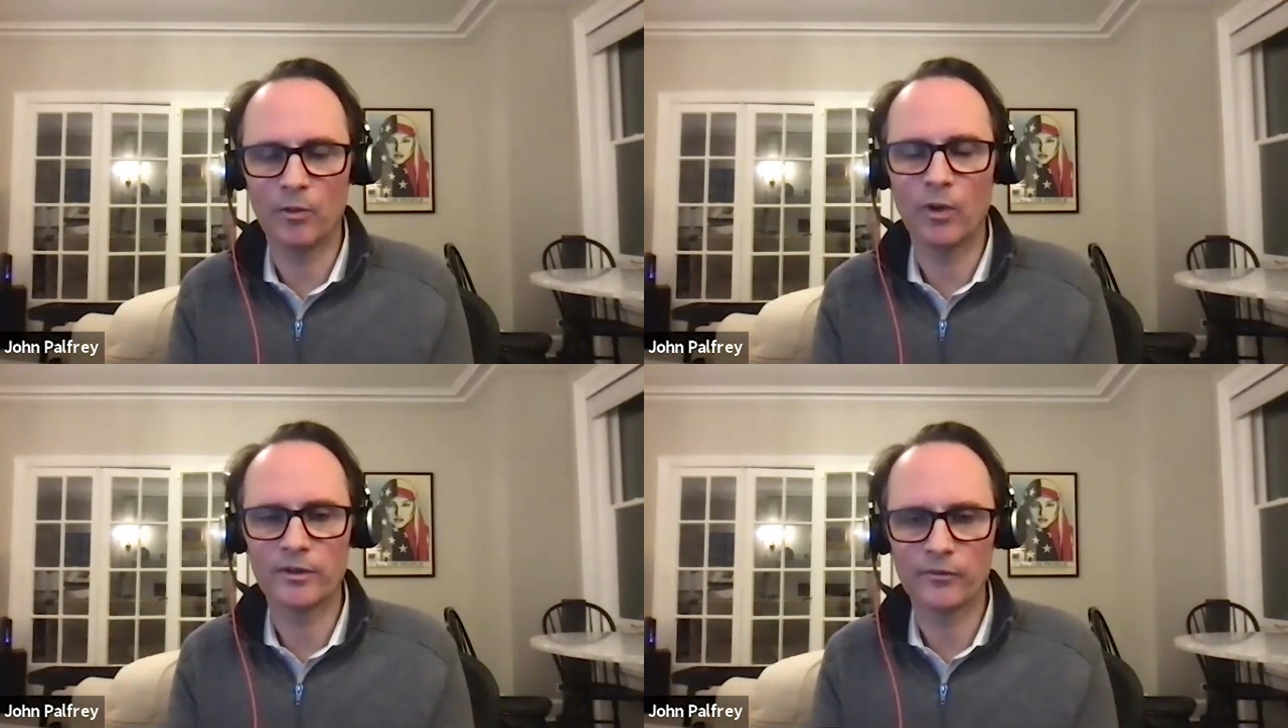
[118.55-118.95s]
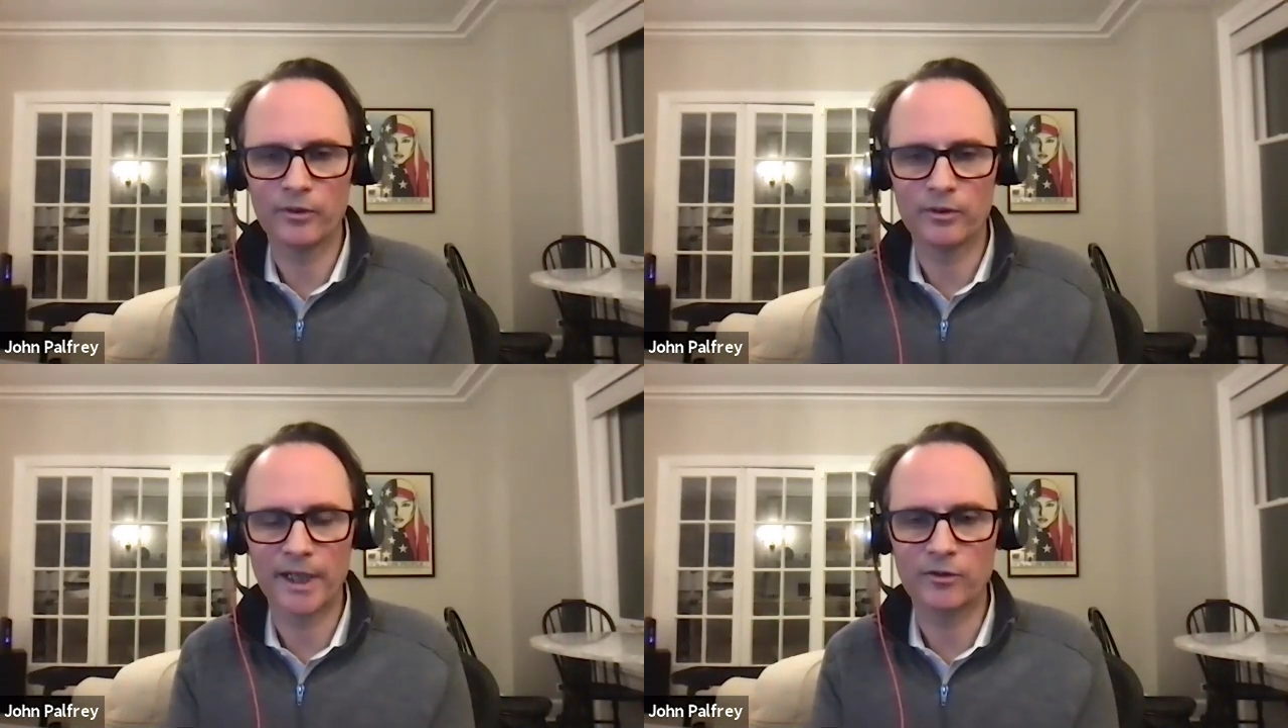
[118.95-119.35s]

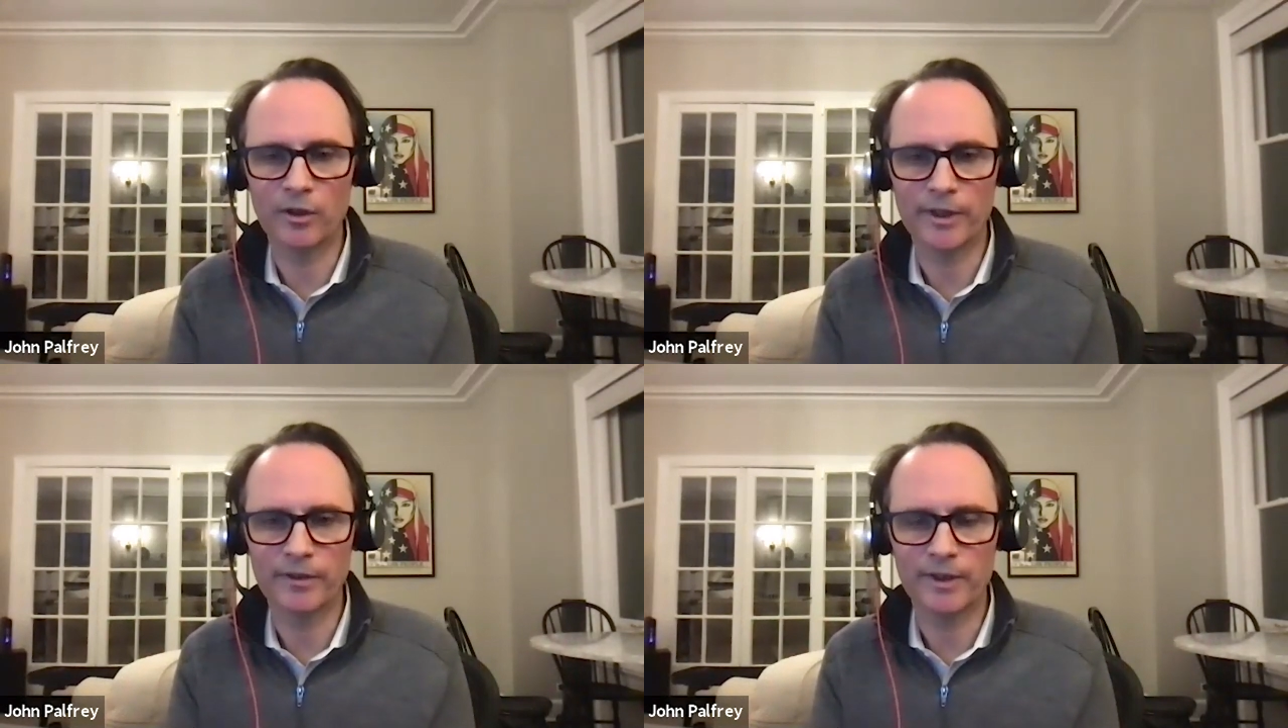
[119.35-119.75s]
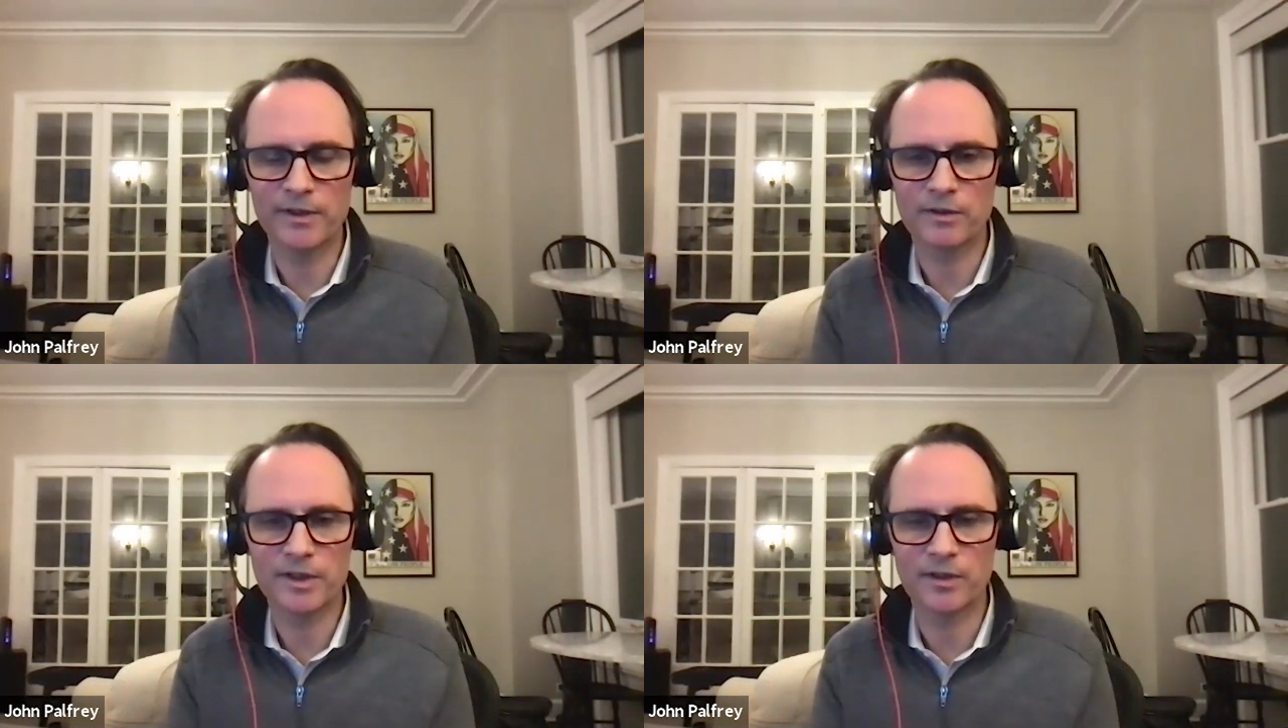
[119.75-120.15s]
wonderful and growing
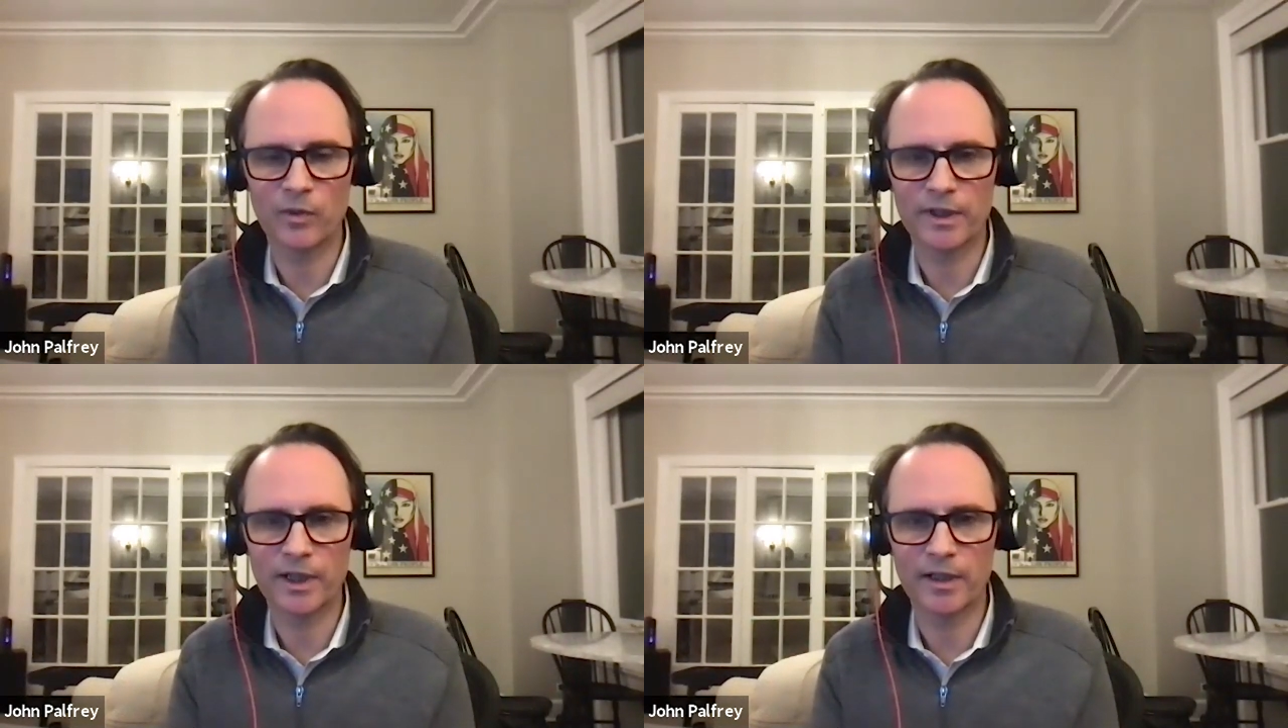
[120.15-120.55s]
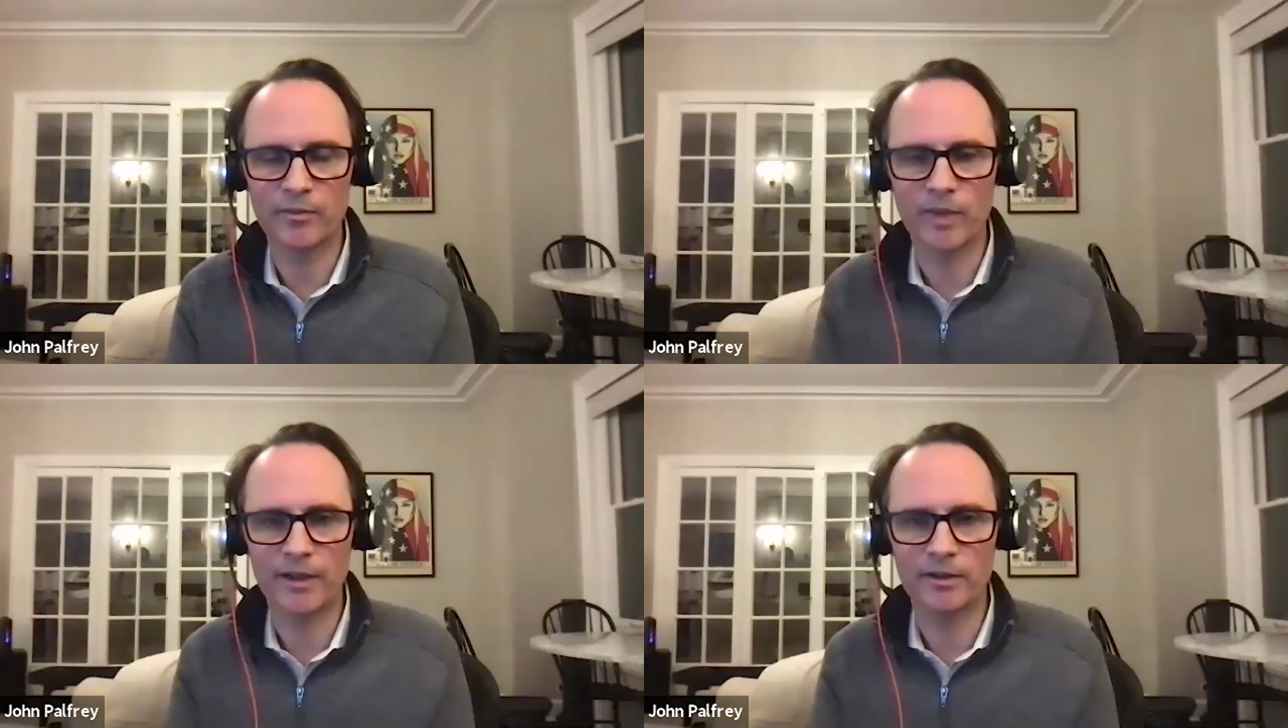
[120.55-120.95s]
resource and one that I,
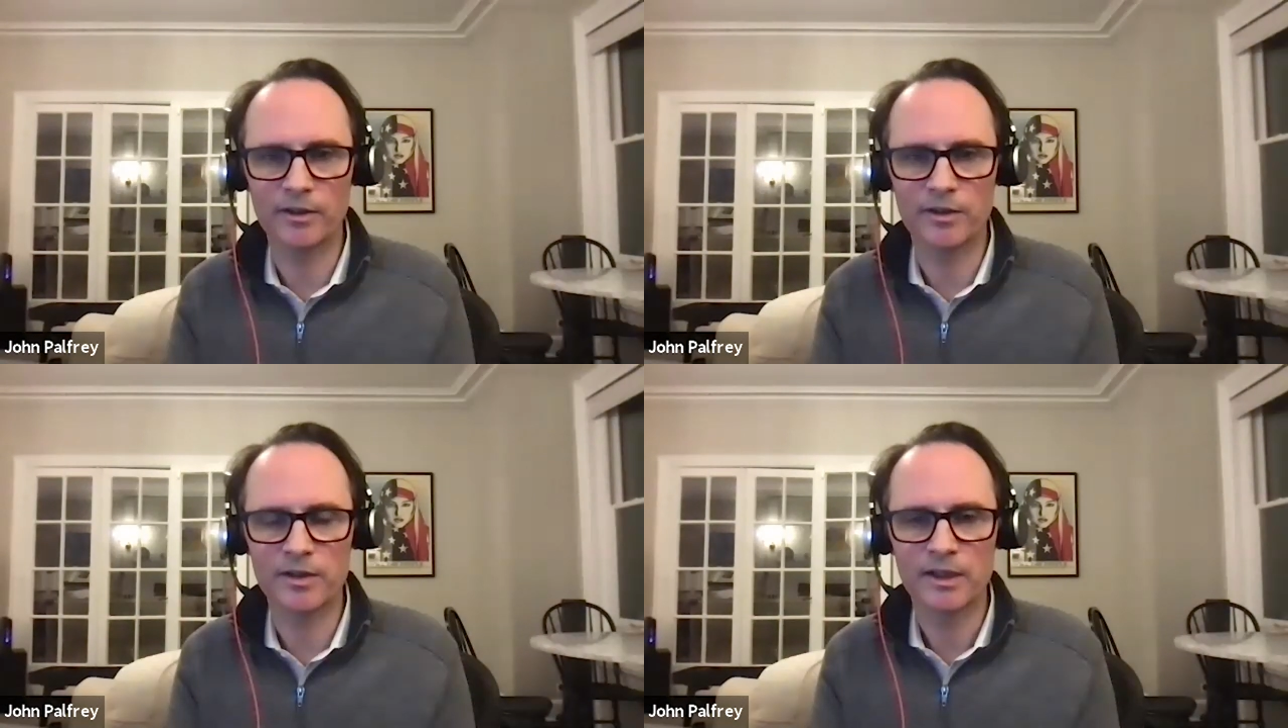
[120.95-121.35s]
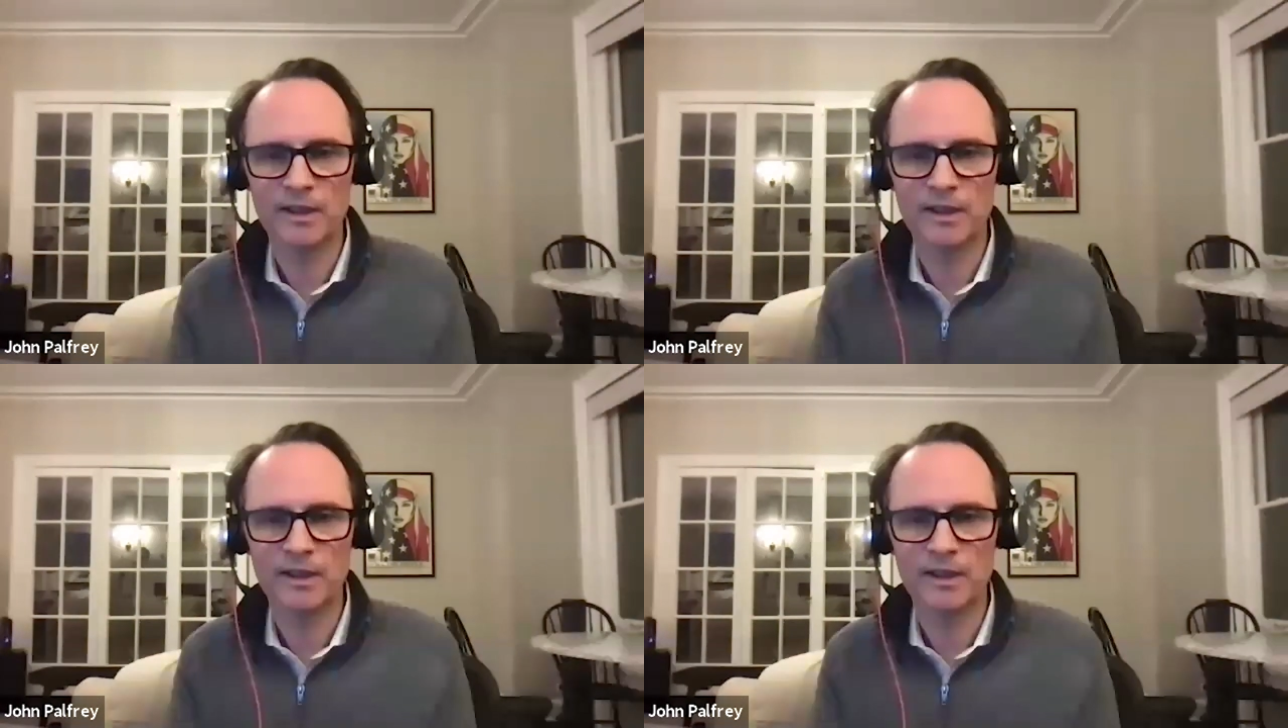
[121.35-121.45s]
I urge